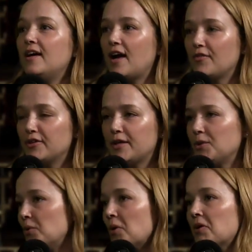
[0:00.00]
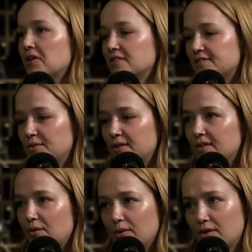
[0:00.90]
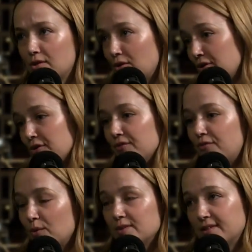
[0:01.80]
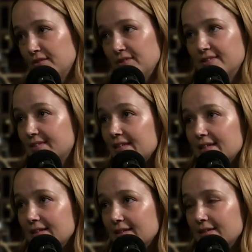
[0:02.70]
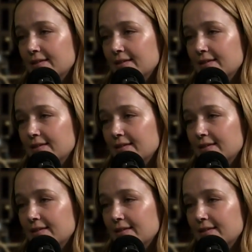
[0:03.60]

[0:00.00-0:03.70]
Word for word: everyday New Yorkers who can no lo longer afford to live in the city.